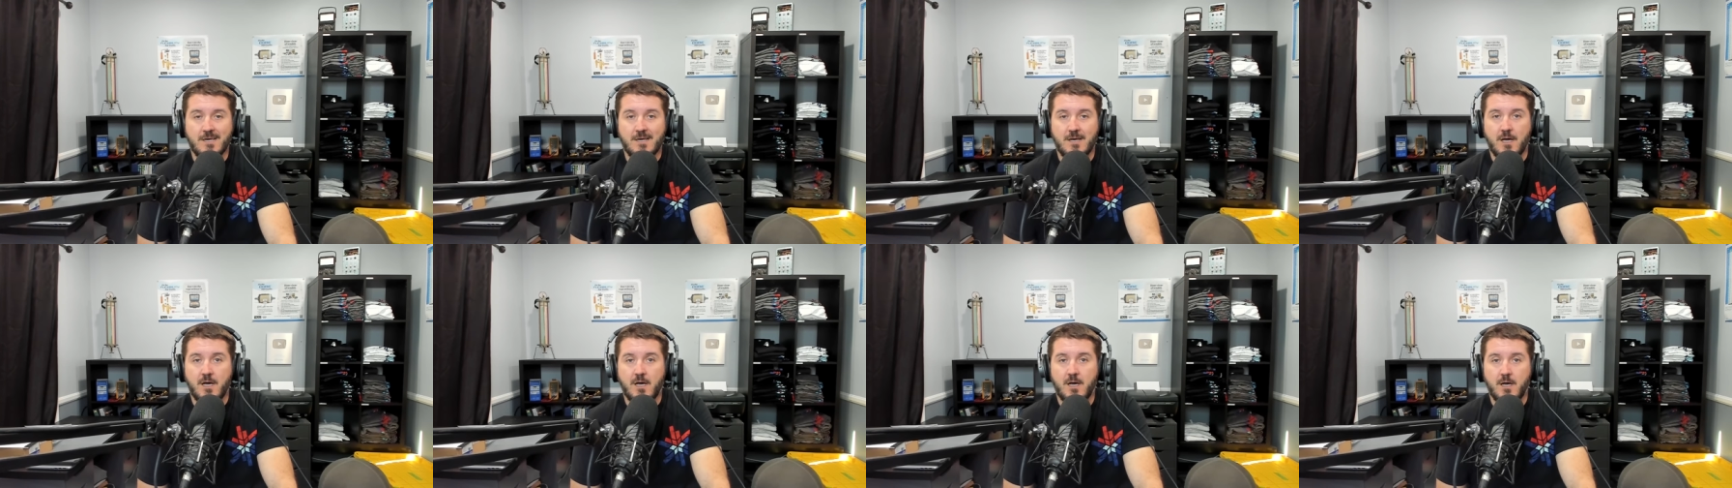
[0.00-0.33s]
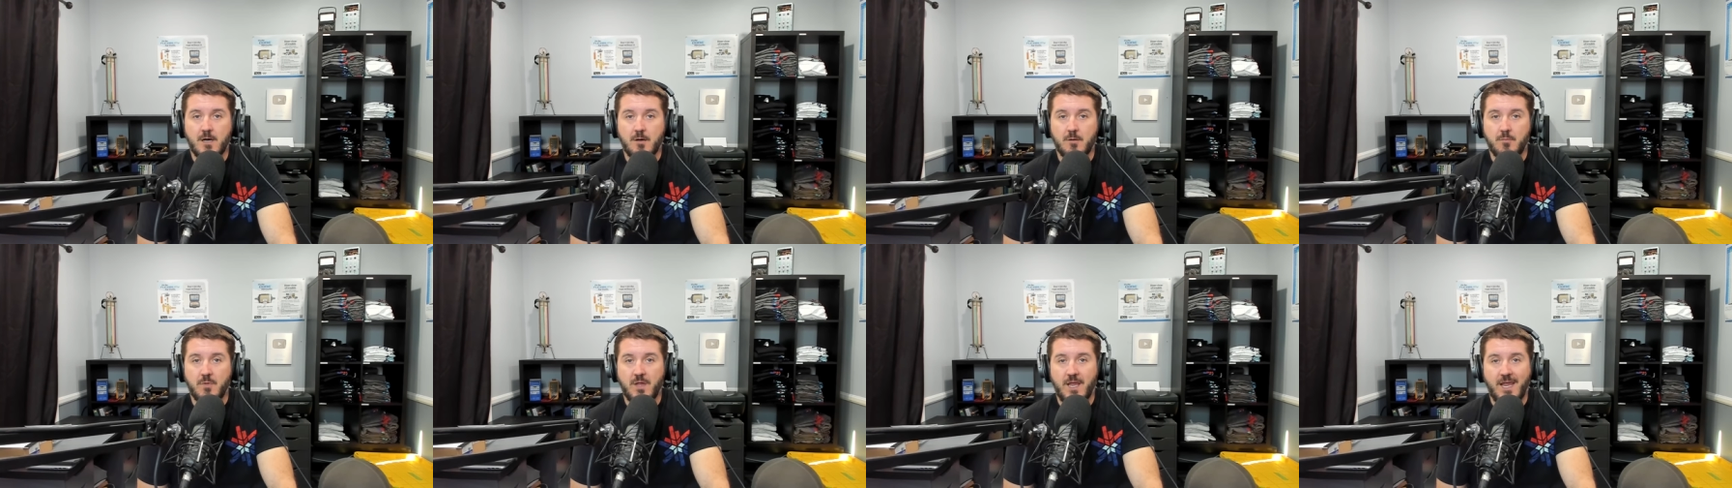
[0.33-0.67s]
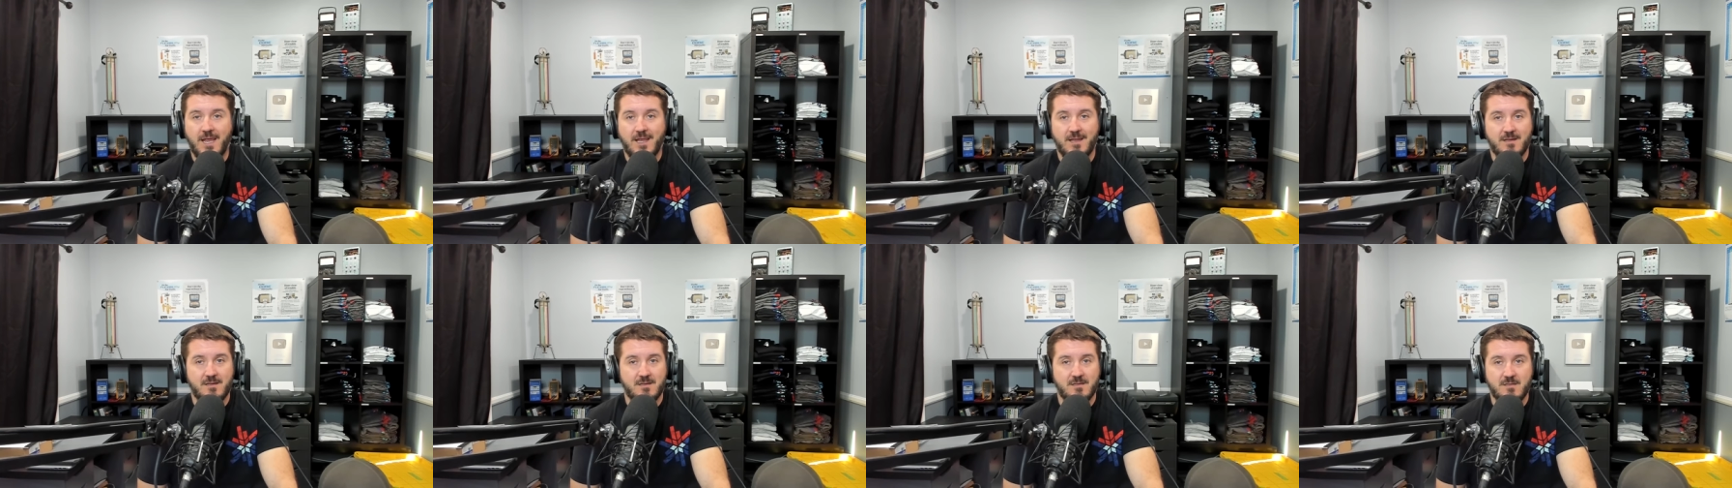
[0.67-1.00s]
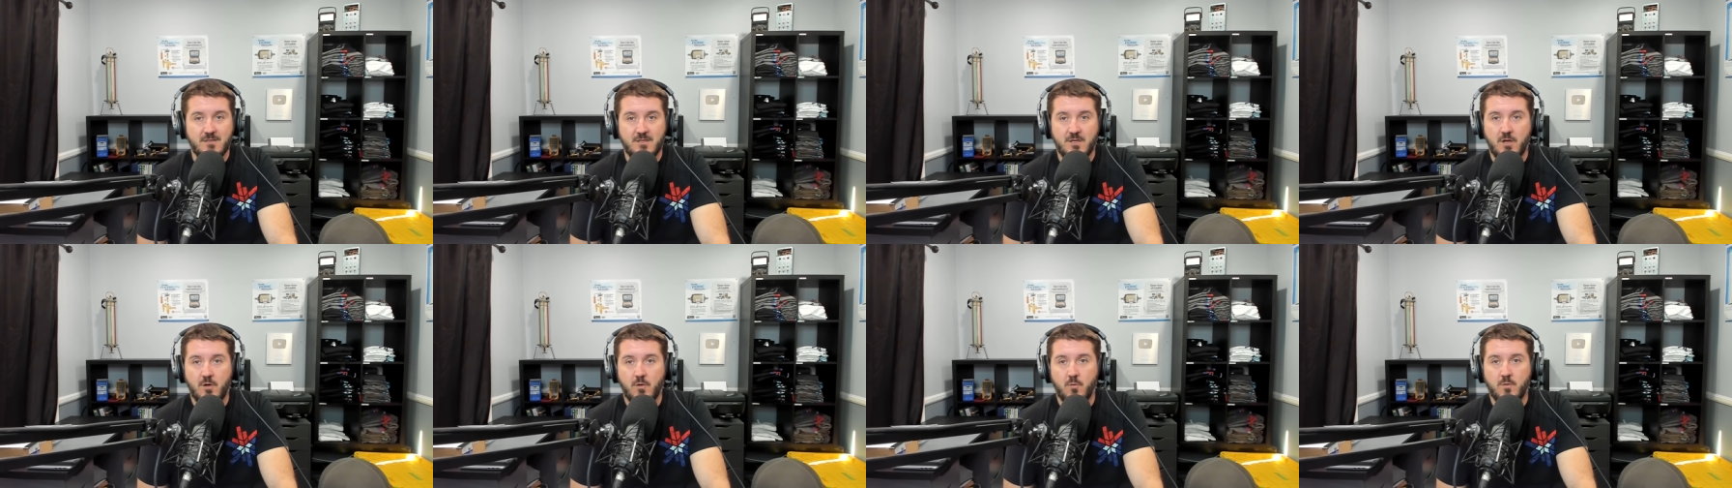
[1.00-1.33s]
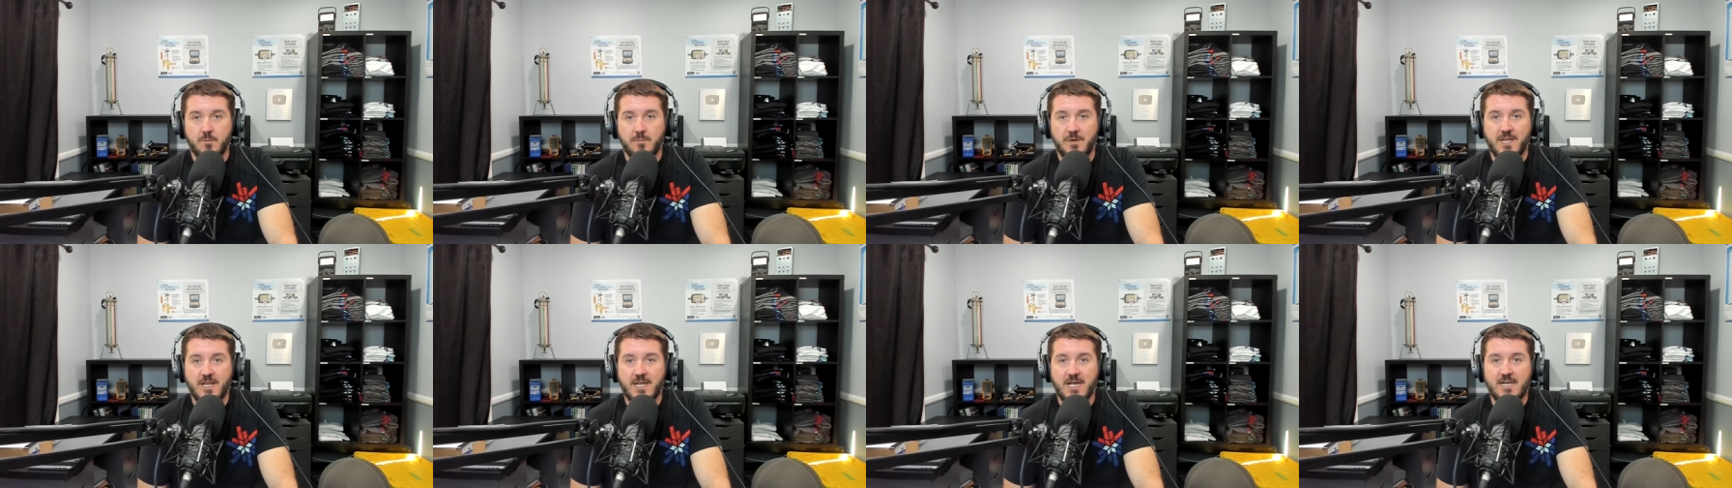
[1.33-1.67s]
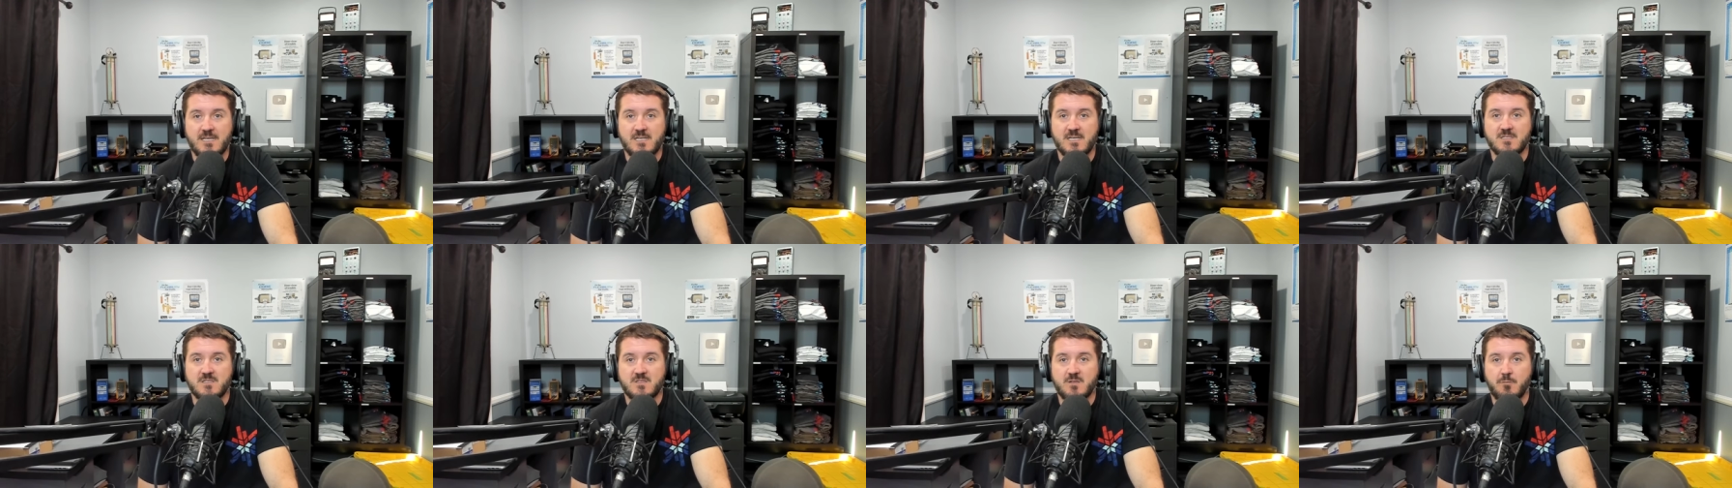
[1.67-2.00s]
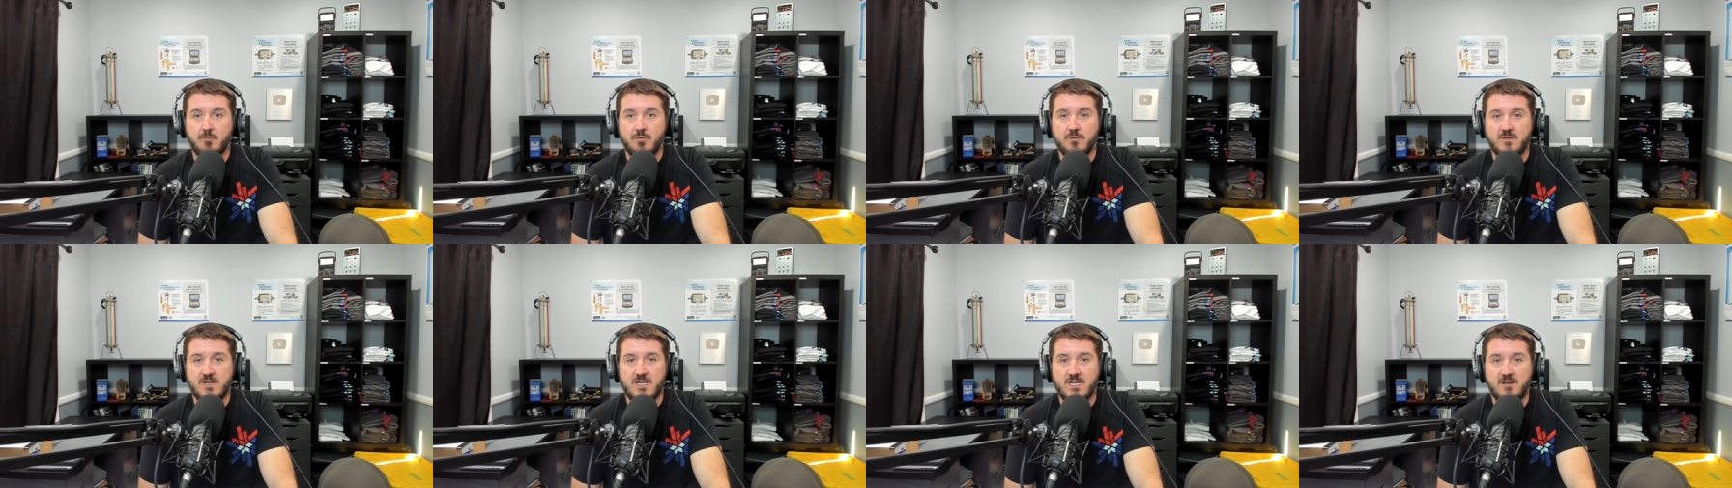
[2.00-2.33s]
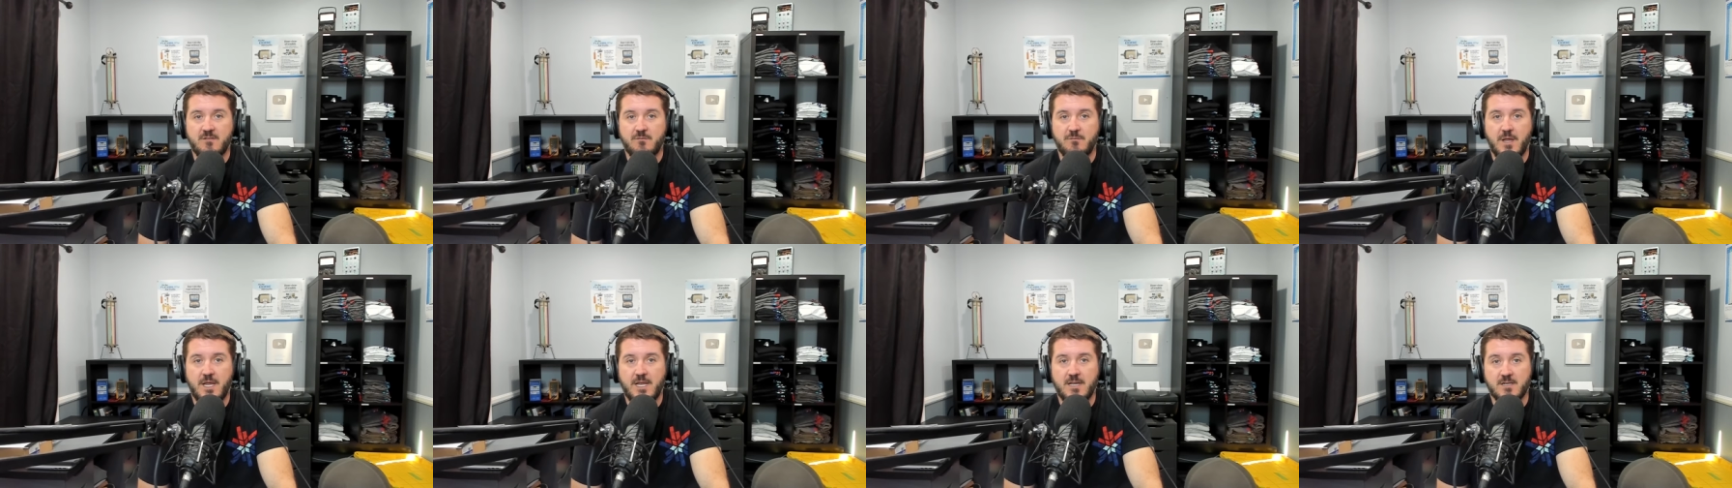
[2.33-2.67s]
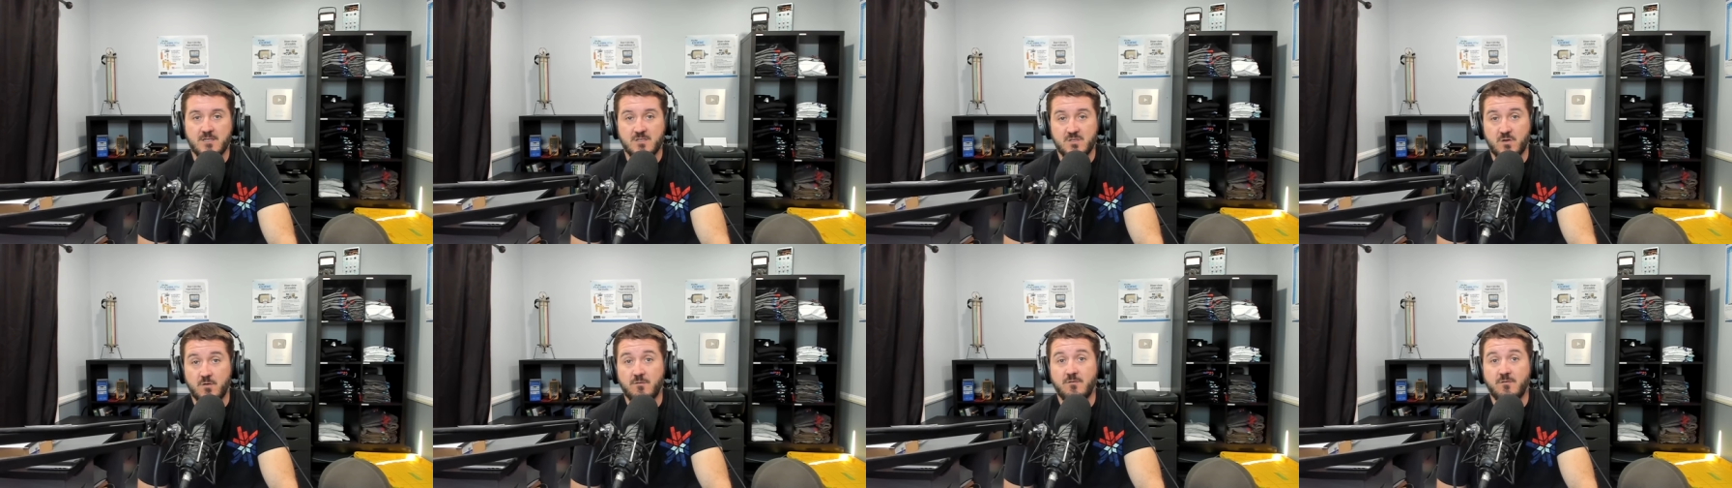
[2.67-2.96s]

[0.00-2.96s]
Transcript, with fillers: Um, and, you know, when my guy does the preventative maintenance,